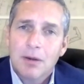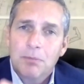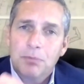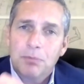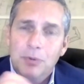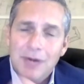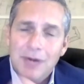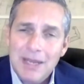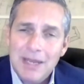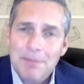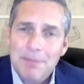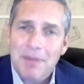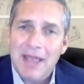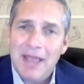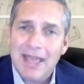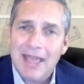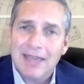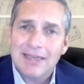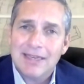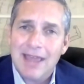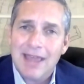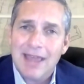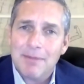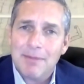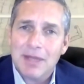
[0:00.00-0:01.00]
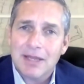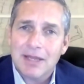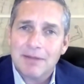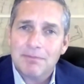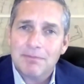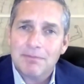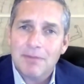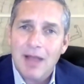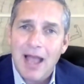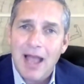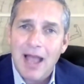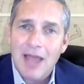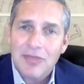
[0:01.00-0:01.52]
Pre-pandemic,
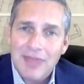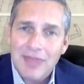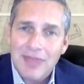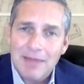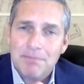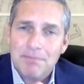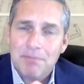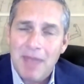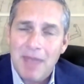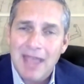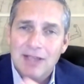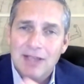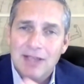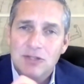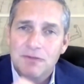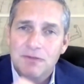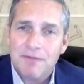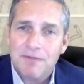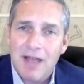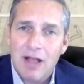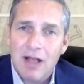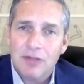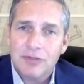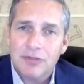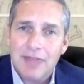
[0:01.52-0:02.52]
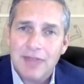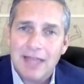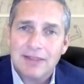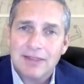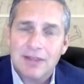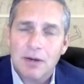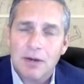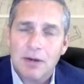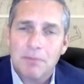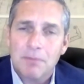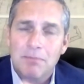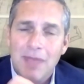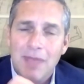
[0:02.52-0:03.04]
I think banks felt that
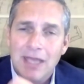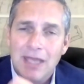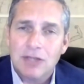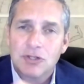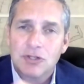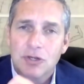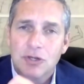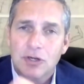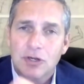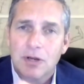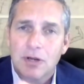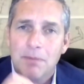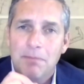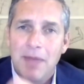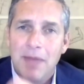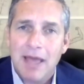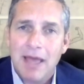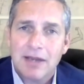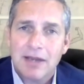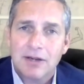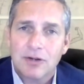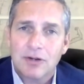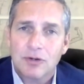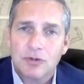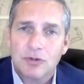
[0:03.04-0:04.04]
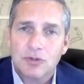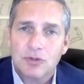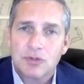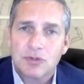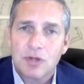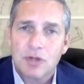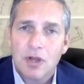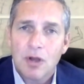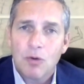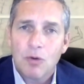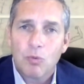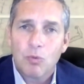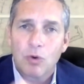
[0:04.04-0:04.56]
their major competitors
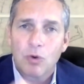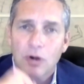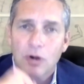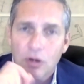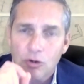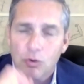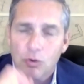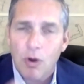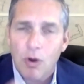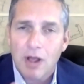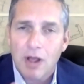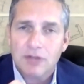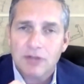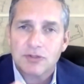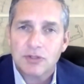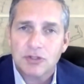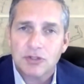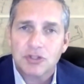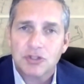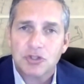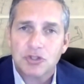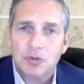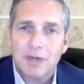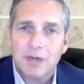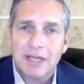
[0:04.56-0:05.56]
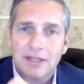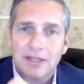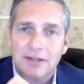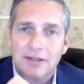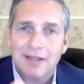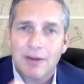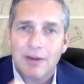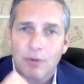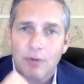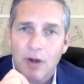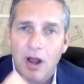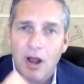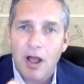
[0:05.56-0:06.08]
were across the street and
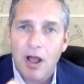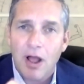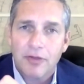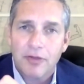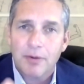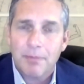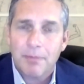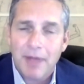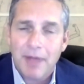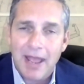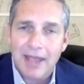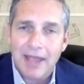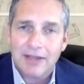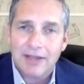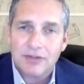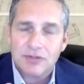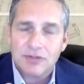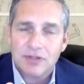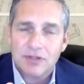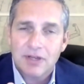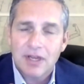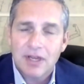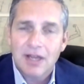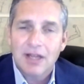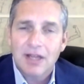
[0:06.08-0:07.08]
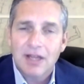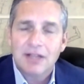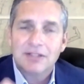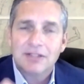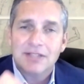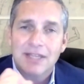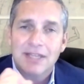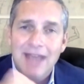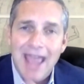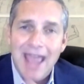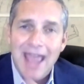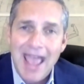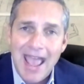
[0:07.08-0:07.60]
there were other banks.
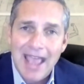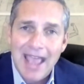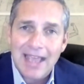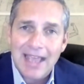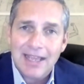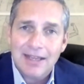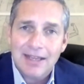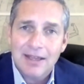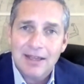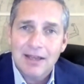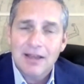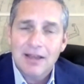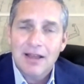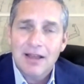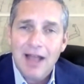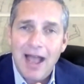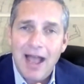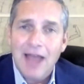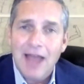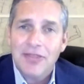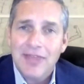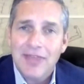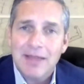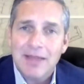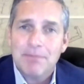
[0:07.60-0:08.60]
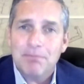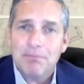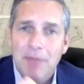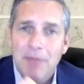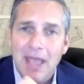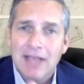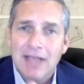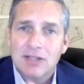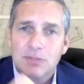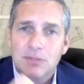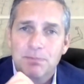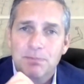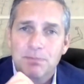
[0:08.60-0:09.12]
Today, I think
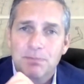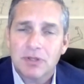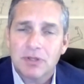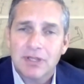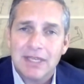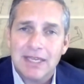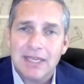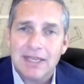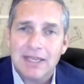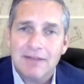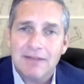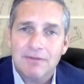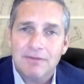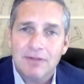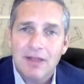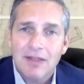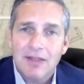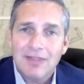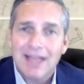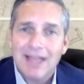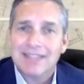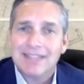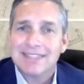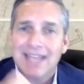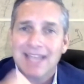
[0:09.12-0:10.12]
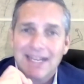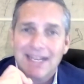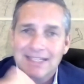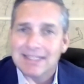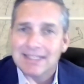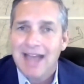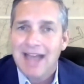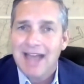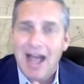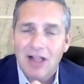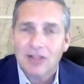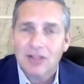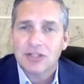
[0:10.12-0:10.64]
banks believe that
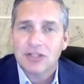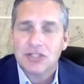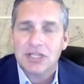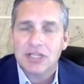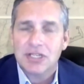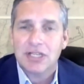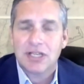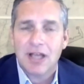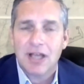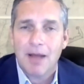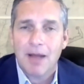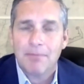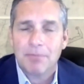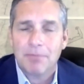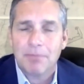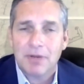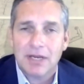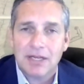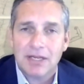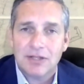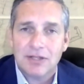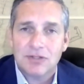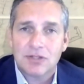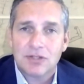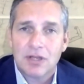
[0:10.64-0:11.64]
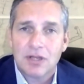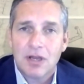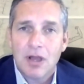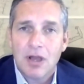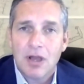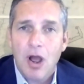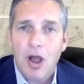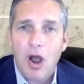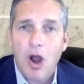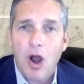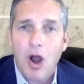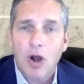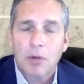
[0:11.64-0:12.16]
technology companies
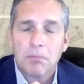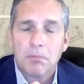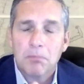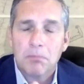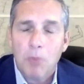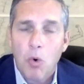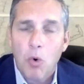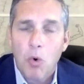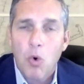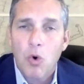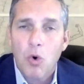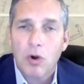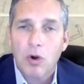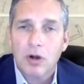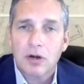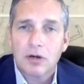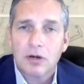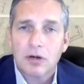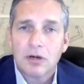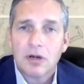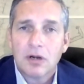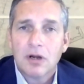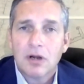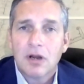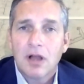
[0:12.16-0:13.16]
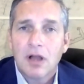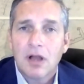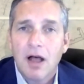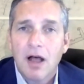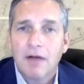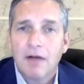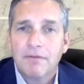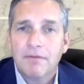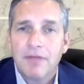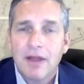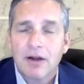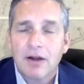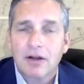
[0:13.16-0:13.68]
are more
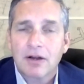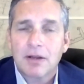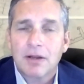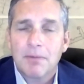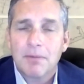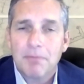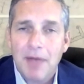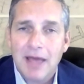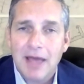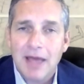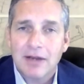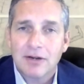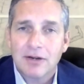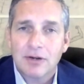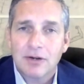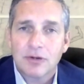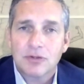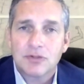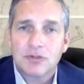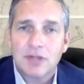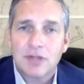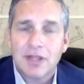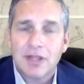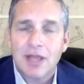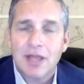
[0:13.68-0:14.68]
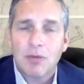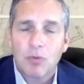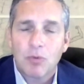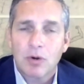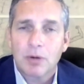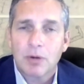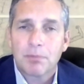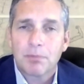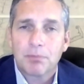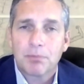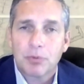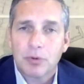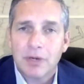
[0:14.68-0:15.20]
of their competitors than they
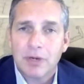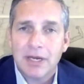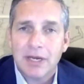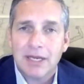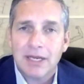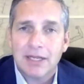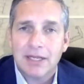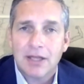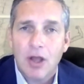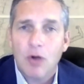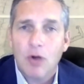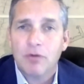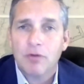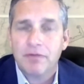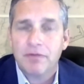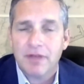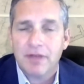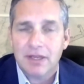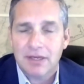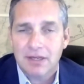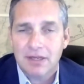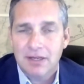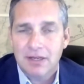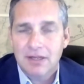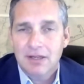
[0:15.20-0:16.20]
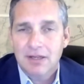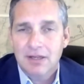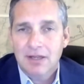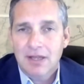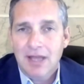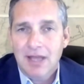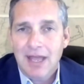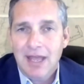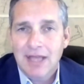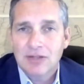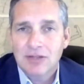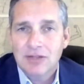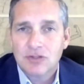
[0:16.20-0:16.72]
were pre-COVID.
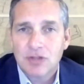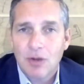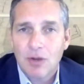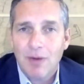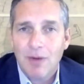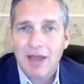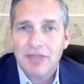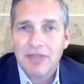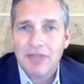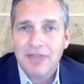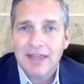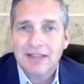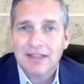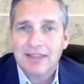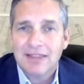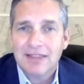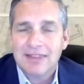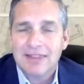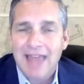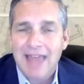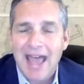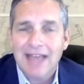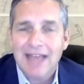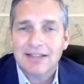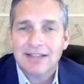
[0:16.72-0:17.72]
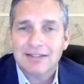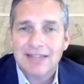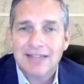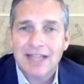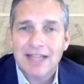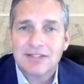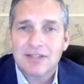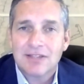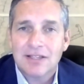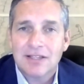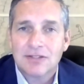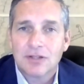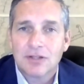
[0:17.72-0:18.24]
And so I think
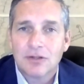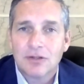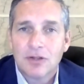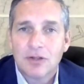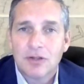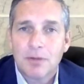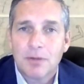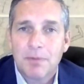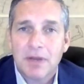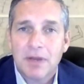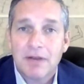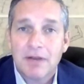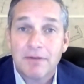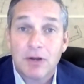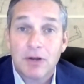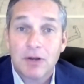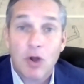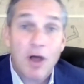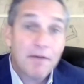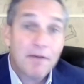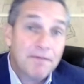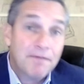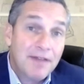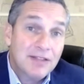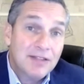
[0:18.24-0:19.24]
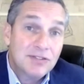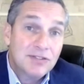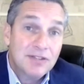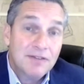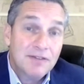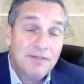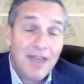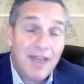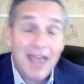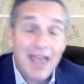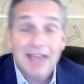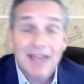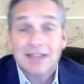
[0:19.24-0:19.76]
that's a little bit of an
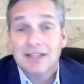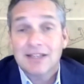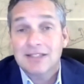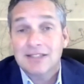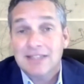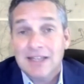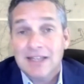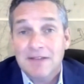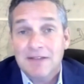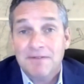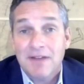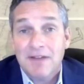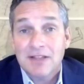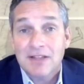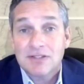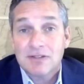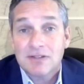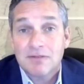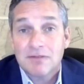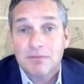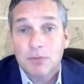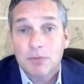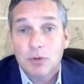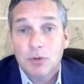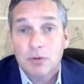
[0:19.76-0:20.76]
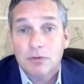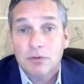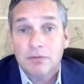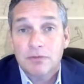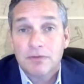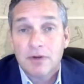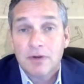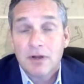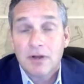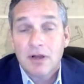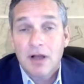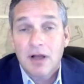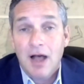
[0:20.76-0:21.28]
offensive and a defensive move
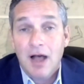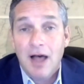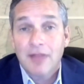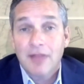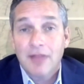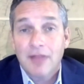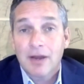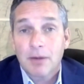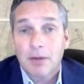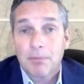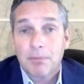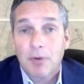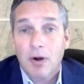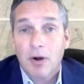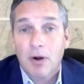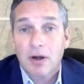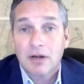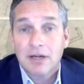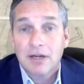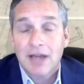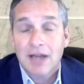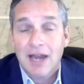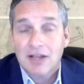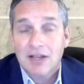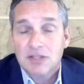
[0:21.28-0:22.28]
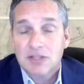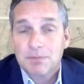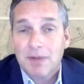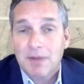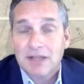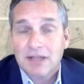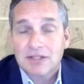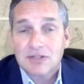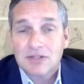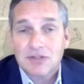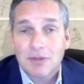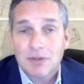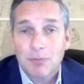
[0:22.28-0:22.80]
on their part, and I
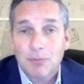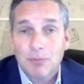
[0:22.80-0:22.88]
expect to see